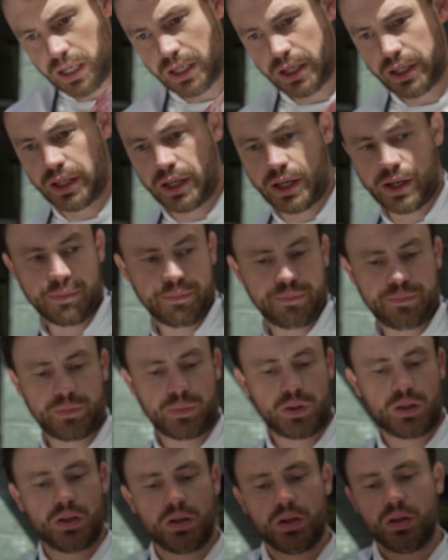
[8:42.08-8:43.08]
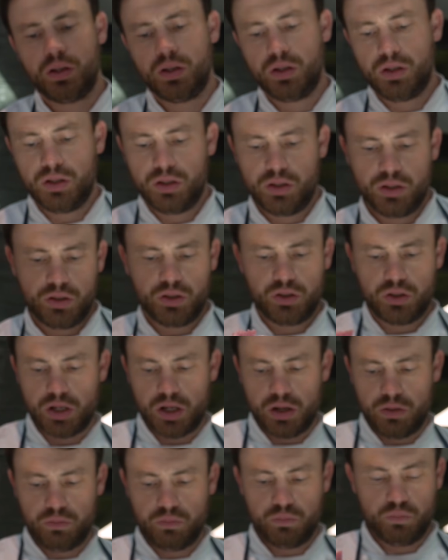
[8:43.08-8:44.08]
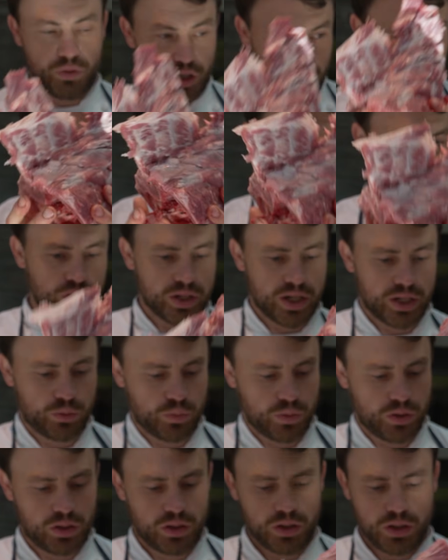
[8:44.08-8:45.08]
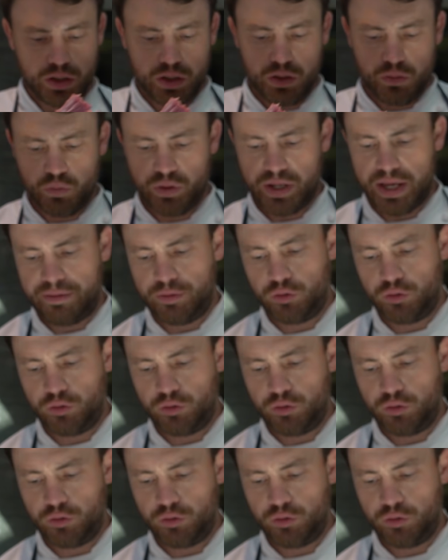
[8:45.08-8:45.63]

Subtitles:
out of there. So we can use this. We'll get